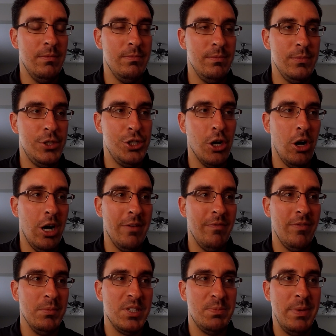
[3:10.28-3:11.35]
Sean
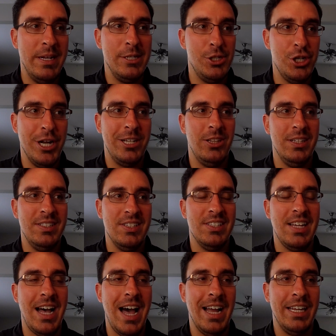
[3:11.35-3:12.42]
from Spit and Chicklets. It's
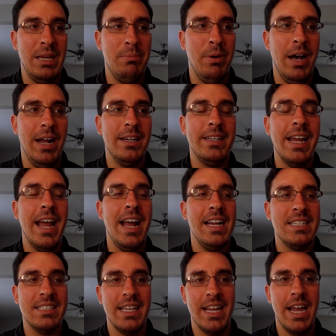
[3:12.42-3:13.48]
a hockey
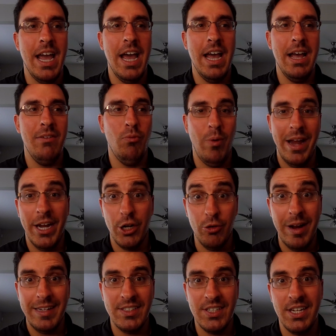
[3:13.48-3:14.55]
podcast. They have Wayne
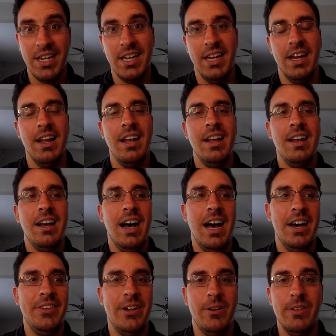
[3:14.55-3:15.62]
Gretzky
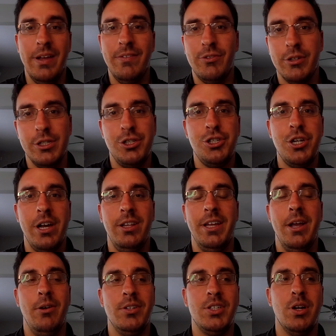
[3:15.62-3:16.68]
on there. They have Chris
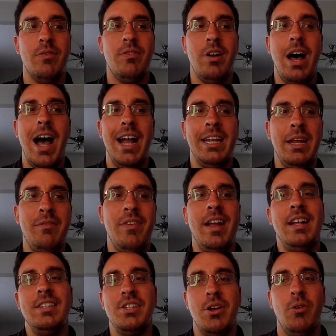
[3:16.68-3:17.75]
Chelios. So for hockey
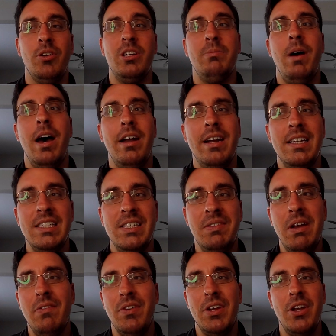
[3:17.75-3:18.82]
fans, known commodities. Even
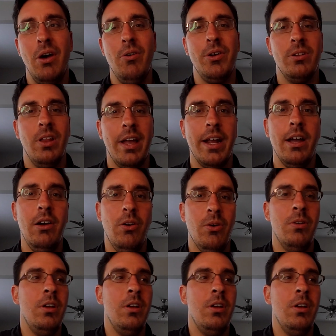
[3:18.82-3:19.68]
if you don't, you're like, oh,